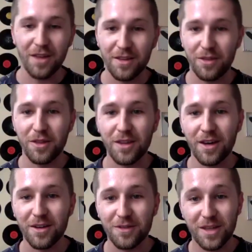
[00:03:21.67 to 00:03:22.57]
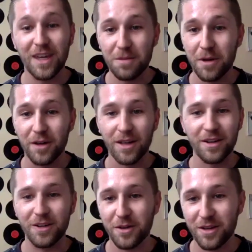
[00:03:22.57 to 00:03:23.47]
the kick pedal. I
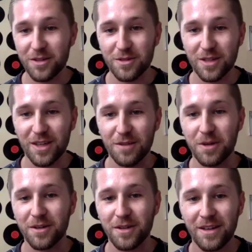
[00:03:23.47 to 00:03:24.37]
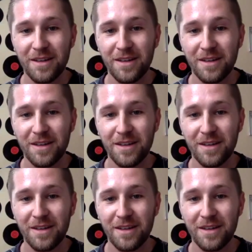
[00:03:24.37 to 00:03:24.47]
didn't know how to use the kick pedal.